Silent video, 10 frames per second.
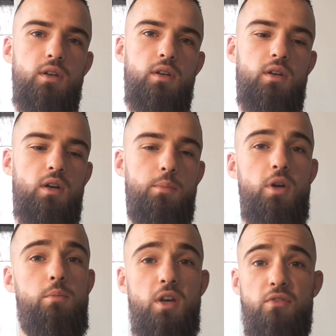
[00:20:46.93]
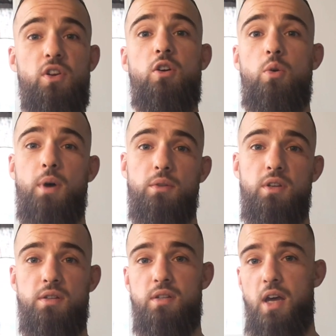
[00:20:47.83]
I'm gonna make a video about
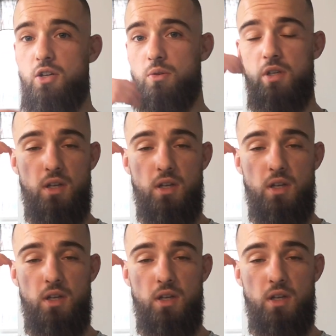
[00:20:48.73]
this actually,